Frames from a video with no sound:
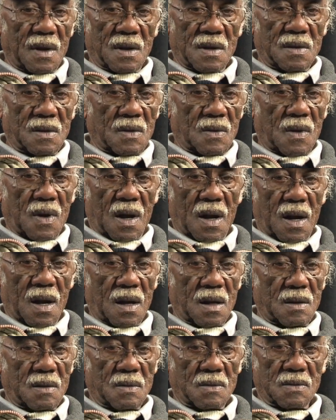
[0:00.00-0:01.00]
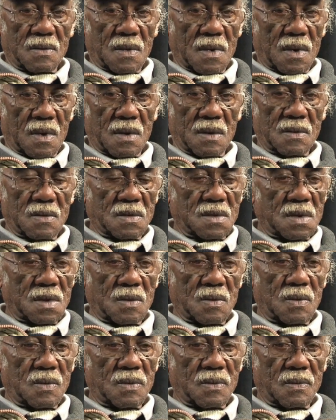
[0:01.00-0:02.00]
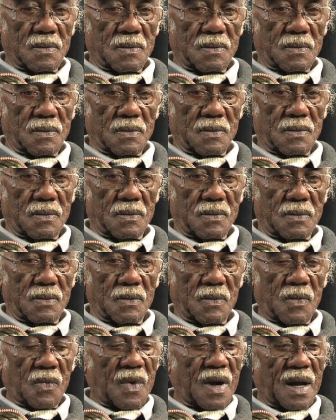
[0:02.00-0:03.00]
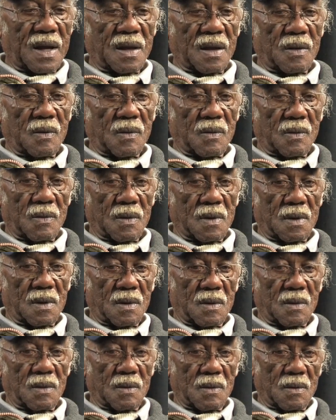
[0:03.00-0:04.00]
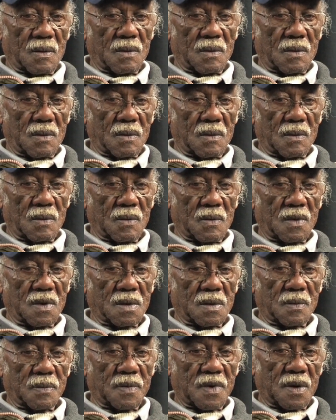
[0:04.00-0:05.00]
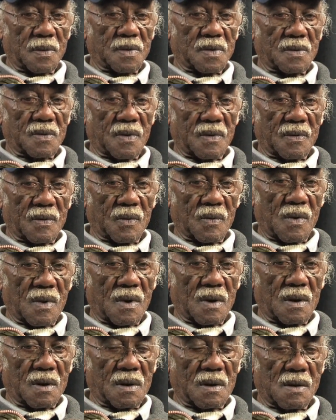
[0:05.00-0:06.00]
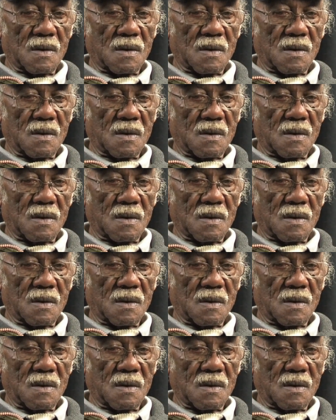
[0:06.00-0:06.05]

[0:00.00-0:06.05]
So I don't see why they, you know, what the purpose of it was.